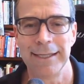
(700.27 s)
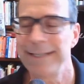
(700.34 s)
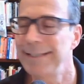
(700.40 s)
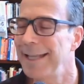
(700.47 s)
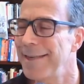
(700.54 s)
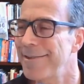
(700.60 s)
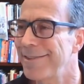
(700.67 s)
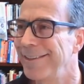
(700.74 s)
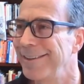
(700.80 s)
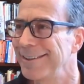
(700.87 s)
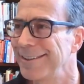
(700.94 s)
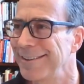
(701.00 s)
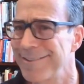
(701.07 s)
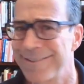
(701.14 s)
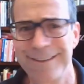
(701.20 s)
It takes
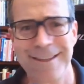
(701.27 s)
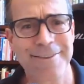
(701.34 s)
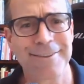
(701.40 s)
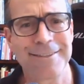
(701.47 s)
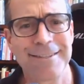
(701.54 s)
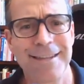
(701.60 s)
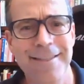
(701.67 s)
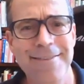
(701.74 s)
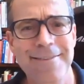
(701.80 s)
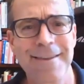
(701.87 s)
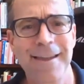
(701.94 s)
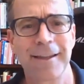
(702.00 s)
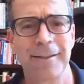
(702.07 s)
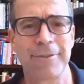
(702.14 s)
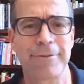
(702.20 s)
less than 10
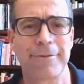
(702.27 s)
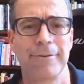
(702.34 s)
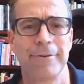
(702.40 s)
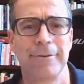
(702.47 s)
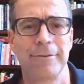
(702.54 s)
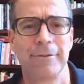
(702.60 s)
seconds